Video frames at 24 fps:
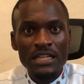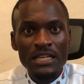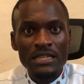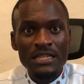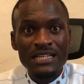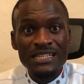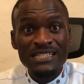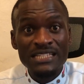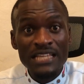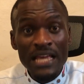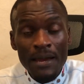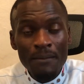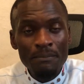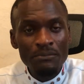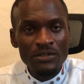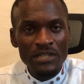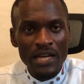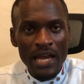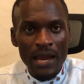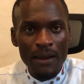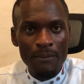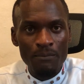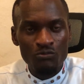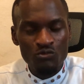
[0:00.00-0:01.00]
the same
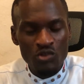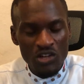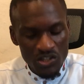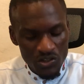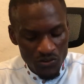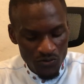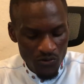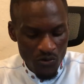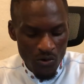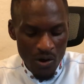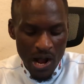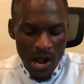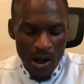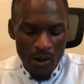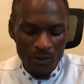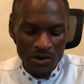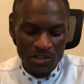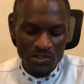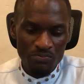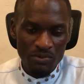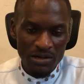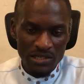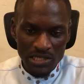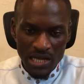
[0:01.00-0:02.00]
time, 24
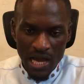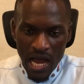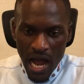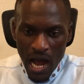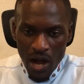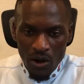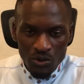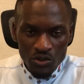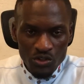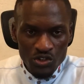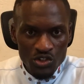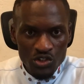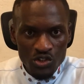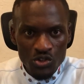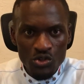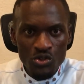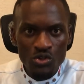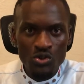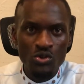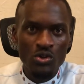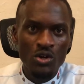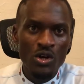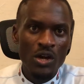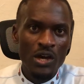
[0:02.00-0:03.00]
hours, but how do
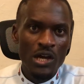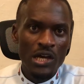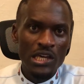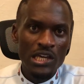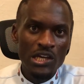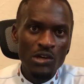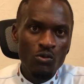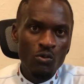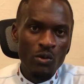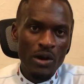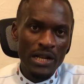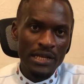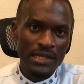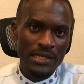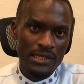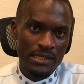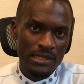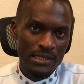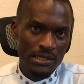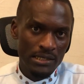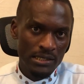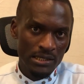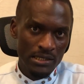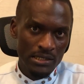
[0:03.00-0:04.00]
you equally,
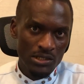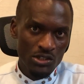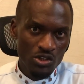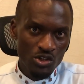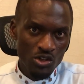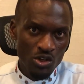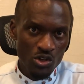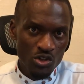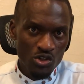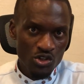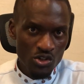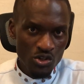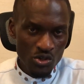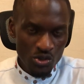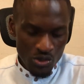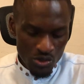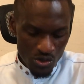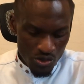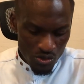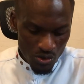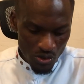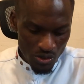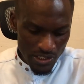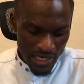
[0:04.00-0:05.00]

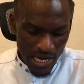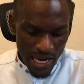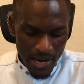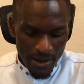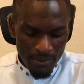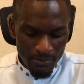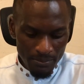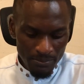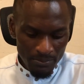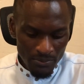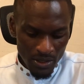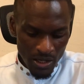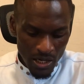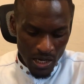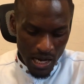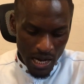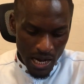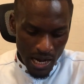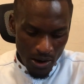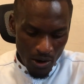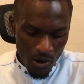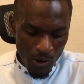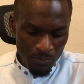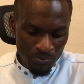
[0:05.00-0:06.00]
use your time
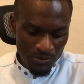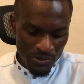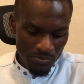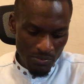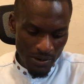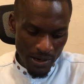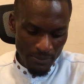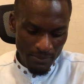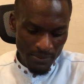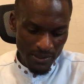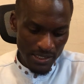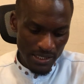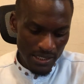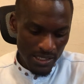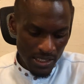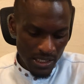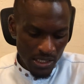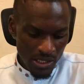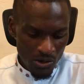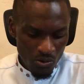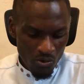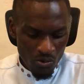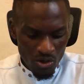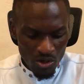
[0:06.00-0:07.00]
optimally?
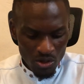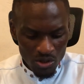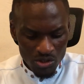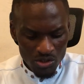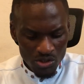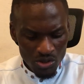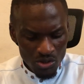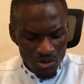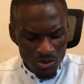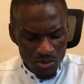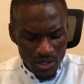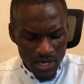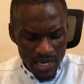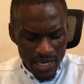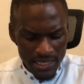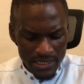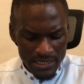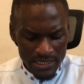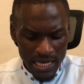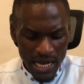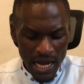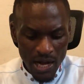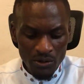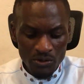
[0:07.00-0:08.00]
We also look
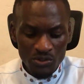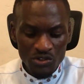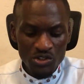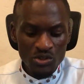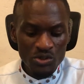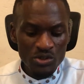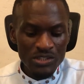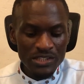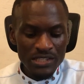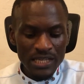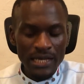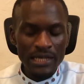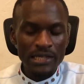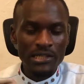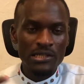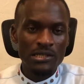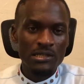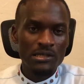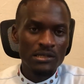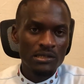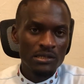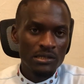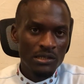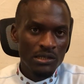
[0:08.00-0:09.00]
at how do you
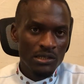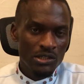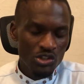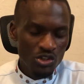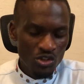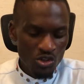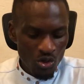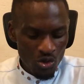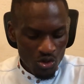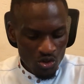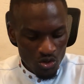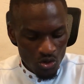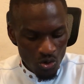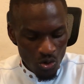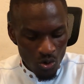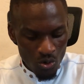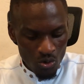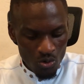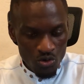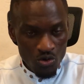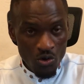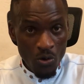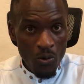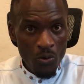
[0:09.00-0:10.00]
set,
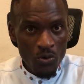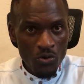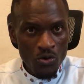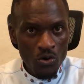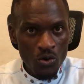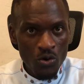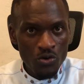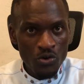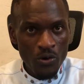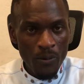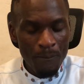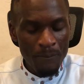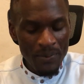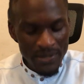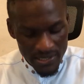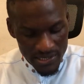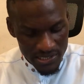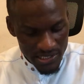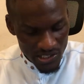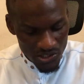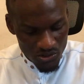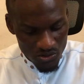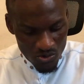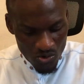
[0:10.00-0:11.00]
your
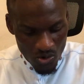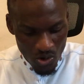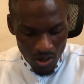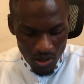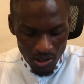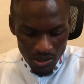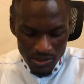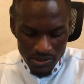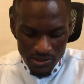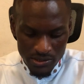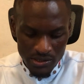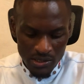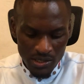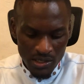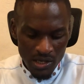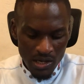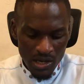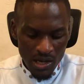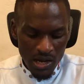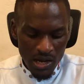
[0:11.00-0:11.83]
business goals